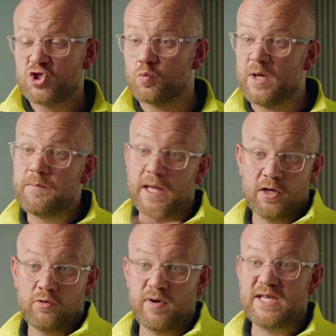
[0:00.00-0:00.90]

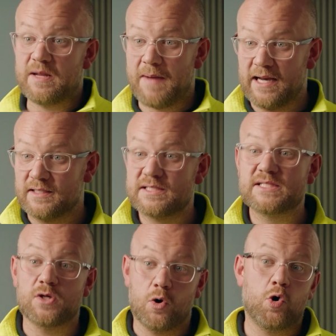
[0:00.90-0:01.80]
sweeping grid
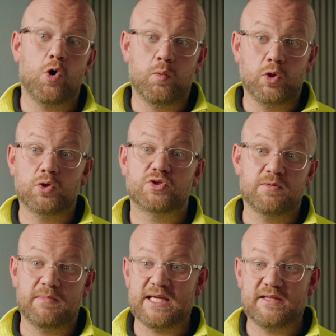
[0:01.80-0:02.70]
demands or will look to
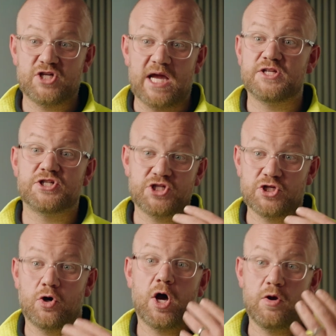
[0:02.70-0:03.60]
meet changes in
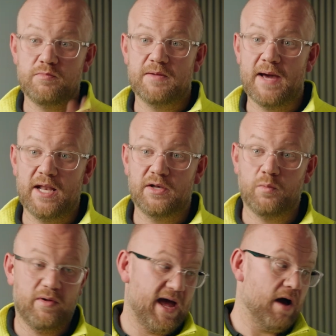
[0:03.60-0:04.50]
your home demand
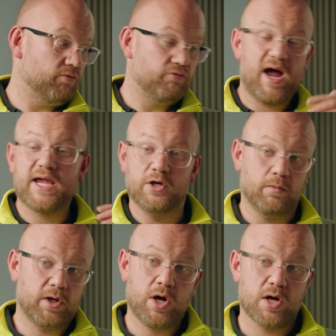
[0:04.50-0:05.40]
without racking
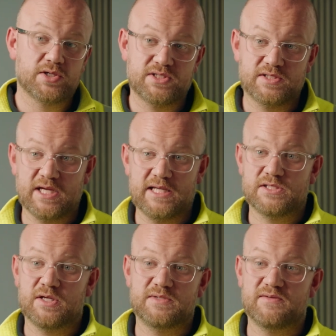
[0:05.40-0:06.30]
up the costs in
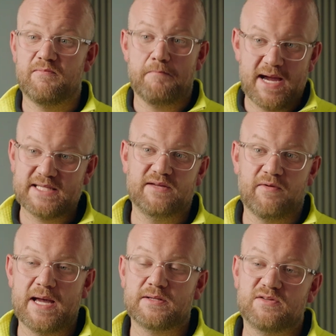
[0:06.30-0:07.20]
terms of massive
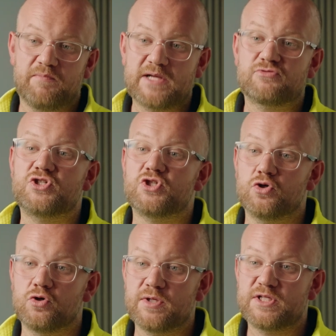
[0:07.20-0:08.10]
amounts of battery
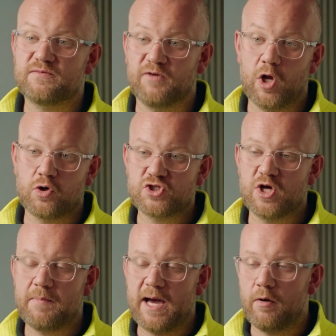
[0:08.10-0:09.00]
storage for
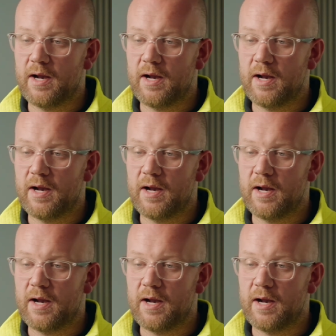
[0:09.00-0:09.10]
long-term power